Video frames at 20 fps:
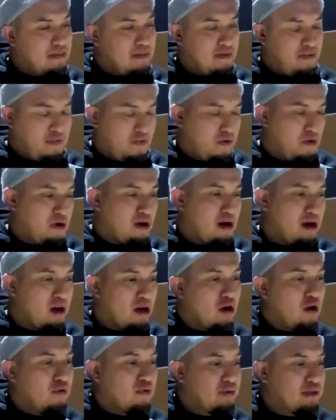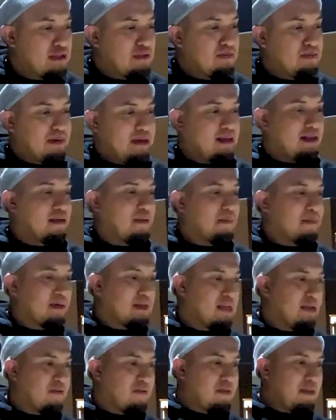Before, I always been
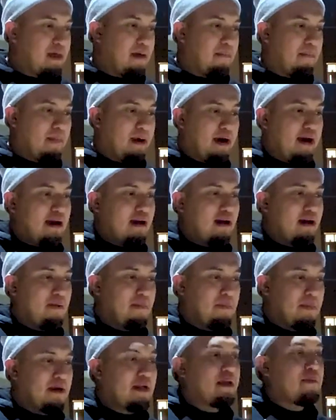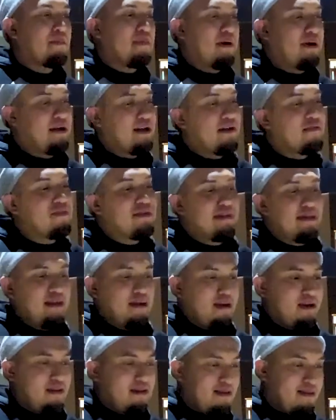believer that my money bought everything,
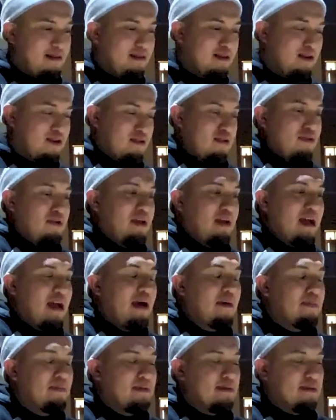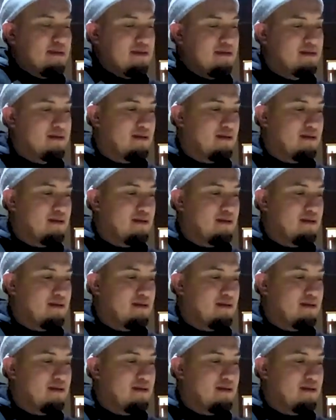including happiness.